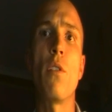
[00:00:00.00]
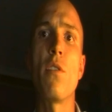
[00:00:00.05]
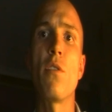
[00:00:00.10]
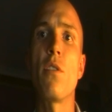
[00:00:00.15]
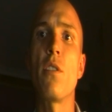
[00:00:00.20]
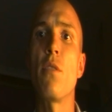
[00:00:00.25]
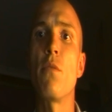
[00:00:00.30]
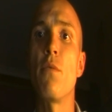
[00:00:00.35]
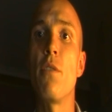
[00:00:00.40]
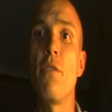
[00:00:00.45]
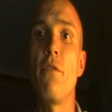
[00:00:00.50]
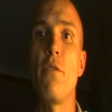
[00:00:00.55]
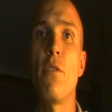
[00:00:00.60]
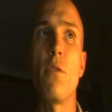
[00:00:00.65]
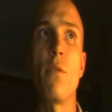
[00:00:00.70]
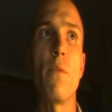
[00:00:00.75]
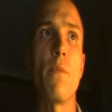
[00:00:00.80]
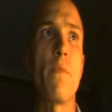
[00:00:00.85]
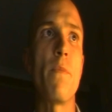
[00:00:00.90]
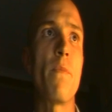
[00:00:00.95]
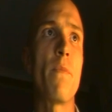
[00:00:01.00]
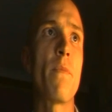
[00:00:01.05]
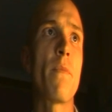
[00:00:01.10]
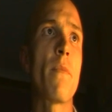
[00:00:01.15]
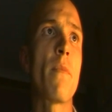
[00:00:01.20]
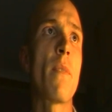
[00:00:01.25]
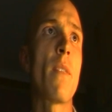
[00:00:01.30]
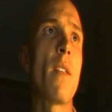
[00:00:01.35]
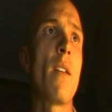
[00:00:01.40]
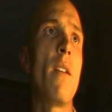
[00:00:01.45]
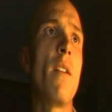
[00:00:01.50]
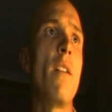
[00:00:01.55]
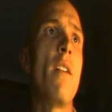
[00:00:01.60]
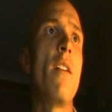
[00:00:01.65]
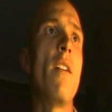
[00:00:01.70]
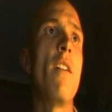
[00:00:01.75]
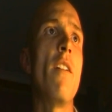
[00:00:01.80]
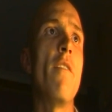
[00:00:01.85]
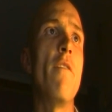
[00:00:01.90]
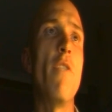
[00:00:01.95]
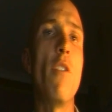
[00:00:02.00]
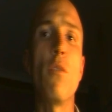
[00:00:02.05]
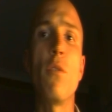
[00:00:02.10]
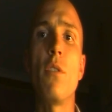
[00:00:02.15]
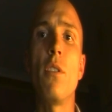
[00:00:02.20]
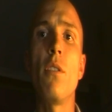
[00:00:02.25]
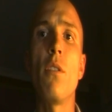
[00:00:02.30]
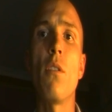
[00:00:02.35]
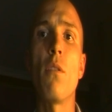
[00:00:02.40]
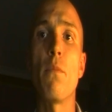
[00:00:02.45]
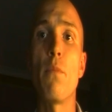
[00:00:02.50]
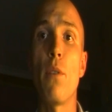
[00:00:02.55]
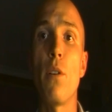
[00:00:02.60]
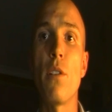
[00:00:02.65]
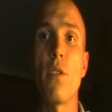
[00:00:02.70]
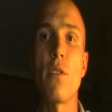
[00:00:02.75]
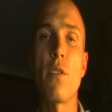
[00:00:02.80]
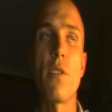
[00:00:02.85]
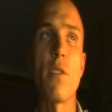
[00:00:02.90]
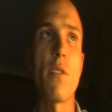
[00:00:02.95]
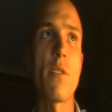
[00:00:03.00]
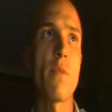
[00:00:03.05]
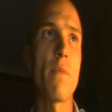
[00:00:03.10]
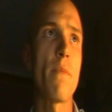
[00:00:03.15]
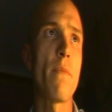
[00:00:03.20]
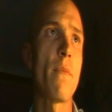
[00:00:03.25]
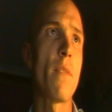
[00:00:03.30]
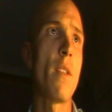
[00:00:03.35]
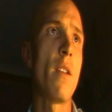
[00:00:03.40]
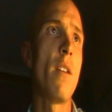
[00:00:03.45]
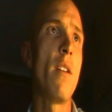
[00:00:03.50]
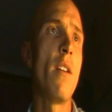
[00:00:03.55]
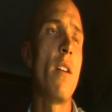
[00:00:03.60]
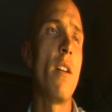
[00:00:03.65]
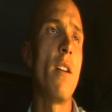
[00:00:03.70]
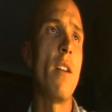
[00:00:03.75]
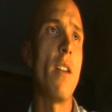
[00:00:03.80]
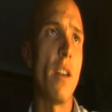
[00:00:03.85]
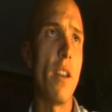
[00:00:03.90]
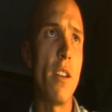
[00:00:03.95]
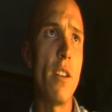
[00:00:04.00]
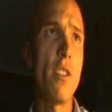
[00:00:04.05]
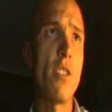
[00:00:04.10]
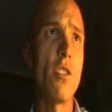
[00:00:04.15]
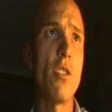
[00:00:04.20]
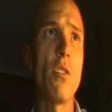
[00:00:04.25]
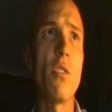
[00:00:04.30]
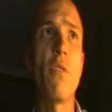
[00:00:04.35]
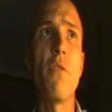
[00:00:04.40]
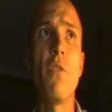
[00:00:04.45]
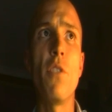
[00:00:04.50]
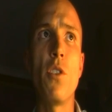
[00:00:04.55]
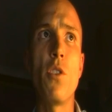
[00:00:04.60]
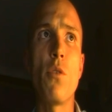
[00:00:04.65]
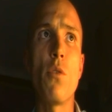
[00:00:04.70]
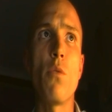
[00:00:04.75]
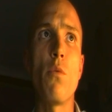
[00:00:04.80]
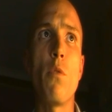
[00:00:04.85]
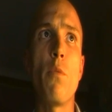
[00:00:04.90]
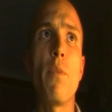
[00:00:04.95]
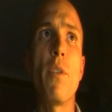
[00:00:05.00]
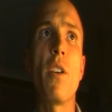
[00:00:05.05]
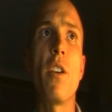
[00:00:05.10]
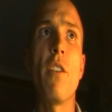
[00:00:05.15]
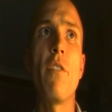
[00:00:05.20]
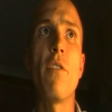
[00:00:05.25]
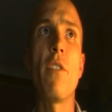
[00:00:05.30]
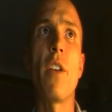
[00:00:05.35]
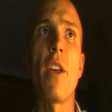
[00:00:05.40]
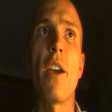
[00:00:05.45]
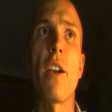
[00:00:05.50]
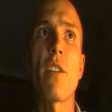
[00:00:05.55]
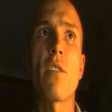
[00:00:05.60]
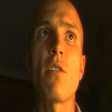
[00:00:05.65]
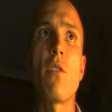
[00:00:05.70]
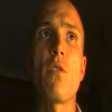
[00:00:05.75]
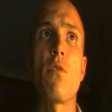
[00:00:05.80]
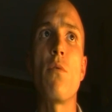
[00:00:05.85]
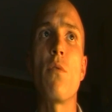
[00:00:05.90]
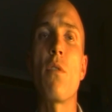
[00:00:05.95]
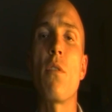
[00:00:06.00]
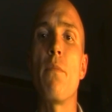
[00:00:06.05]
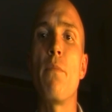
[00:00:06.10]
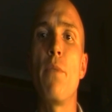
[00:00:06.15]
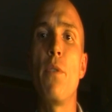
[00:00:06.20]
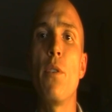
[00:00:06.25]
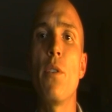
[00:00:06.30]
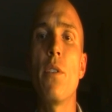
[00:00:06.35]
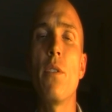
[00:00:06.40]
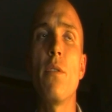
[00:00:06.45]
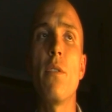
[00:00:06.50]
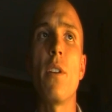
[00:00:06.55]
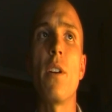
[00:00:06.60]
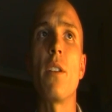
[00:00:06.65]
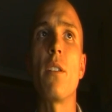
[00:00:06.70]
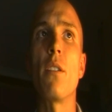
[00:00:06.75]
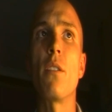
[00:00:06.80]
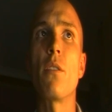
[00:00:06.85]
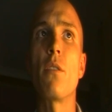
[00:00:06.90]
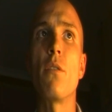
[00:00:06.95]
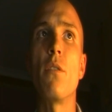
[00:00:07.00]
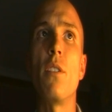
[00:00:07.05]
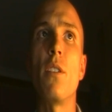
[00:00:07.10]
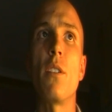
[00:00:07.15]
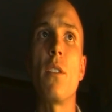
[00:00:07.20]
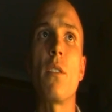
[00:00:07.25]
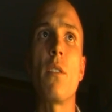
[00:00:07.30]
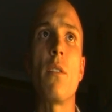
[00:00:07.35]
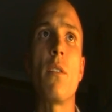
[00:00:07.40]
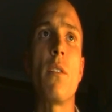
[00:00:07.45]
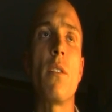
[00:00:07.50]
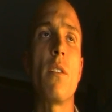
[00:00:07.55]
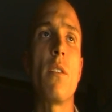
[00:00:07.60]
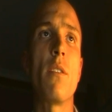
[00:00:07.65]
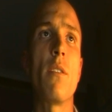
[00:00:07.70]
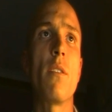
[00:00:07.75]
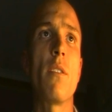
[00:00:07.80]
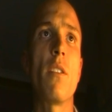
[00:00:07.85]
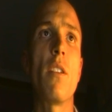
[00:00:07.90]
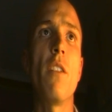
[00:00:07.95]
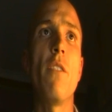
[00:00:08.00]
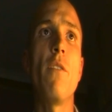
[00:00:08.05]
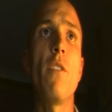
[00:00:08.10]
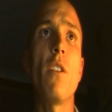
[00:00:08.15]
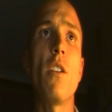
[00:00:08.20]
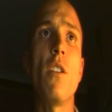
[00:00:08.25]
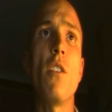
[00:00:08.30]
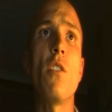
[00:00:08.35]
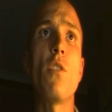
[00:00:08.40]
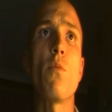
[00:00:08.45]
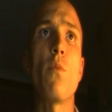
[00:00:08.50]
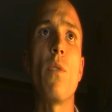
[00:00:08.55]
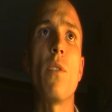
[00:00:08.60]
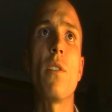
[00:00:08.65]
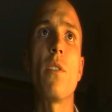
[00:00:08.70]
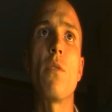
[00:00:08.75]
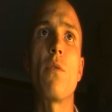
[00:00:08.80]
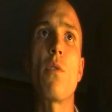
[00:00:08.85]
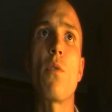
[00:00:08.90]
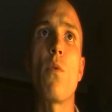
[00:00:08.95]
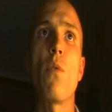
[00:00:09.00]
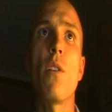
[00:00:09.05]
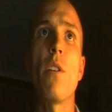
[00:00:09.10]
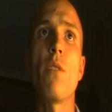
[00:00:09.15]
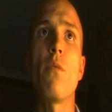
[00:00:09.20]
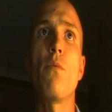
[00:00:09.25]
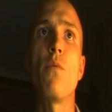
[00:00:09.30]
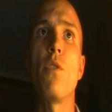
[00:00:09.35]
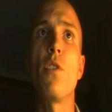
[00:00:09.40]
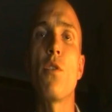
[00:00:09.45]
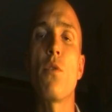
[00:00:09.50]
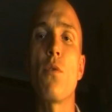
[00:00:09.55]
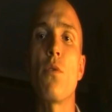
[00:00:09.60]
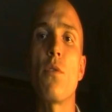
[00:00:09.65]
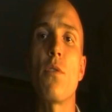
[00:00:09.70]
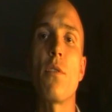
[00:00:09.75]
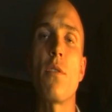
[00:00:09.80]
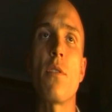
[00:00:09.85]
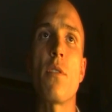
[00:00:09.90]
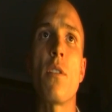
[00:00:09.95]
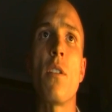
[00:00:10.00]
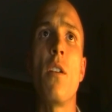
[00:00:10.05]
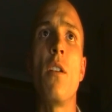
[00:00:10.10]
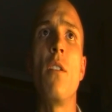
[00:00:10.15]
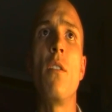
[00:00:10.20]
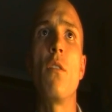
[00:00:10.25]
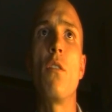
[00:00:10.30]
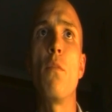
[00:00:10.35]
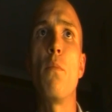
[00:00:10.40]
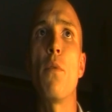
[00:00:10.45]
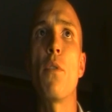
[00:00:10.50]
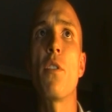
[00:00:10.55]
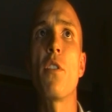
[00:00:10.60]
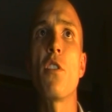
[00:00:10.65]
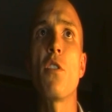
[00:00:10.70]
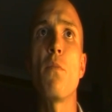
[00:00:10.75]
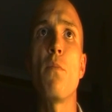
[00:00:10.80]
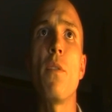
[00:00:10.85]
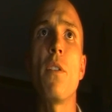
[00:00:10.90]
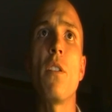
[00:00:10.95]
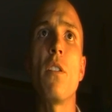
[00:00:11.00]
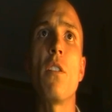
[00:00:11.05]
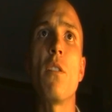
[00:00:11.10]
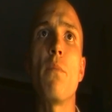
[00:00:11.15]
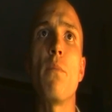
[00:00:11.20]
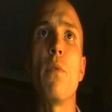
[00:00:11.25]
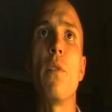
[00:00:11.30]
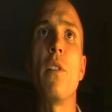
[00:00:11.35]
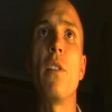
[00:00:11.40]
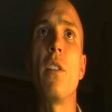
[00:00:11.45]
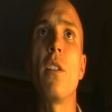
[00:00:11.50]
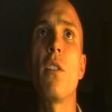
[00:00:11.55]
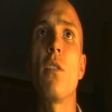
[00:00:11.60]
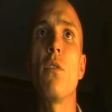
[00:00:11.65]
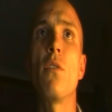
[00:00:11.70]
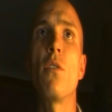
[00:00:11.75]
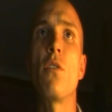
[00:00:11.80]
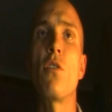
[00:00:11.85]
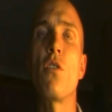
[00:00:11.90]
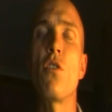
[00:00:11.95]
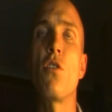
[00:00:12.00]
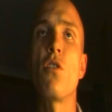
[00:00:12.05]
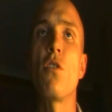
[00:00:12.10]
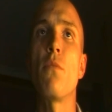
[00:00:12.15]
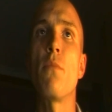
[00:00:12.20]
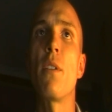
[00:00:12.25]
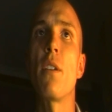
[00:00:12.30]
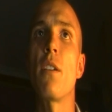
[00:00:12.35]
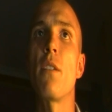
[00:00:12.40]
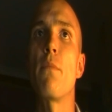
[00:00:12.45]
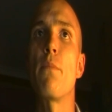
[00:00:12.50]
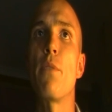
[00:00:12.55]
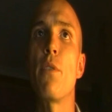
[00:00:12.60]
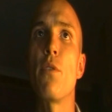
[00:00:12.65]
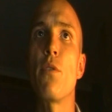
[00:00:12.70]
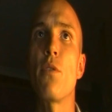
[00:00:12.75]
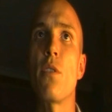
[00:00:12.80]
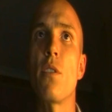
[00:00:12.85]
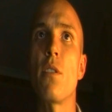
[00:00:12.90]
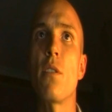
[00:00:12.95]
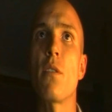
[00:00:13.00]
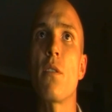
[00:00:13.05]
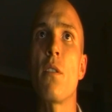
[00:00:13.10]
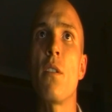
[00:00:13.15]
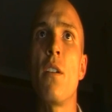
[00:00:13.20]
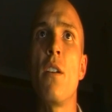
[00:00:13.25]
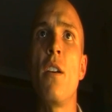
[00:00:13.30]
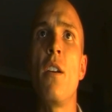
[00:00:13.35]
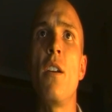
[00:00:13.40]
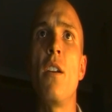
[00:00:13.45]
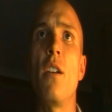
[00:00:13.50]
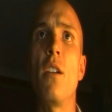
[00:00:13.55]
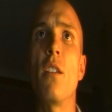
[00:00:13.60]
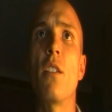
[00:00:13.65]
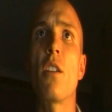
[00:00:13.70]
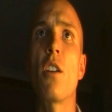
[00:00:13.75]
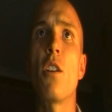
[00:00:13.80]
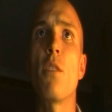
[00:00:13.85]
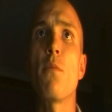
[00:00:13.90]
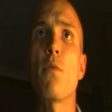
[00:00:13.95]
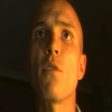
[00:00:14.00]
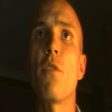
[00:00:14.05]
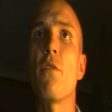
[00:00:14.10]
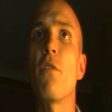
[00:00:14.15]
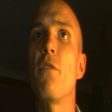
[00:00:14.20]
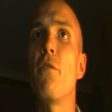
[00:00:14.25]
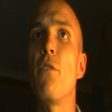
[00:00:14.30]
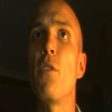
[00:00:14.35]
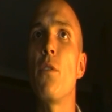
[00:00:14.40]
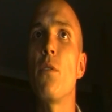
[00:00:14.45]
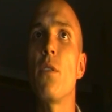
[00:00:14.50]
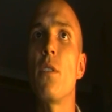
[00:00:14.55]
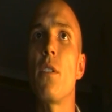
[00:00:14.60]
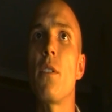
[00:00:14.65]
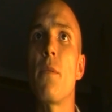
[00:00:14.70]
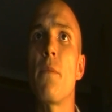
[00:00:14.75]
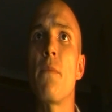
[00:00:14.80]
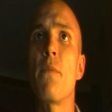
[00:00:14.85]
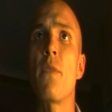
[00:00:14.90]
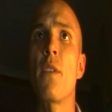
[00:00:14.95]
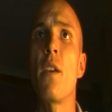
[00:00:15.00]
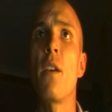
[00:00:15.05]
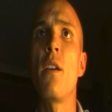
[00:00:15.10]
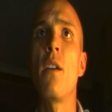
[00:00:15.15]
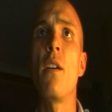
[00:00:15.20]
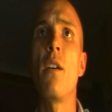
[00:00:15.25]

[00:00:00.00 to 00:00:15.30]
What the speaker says: or policy review. Voting on policies. Each individual will be given access to a computer and internet, giving each one the required resources to participate in the political decision-making process. In terms of the voting,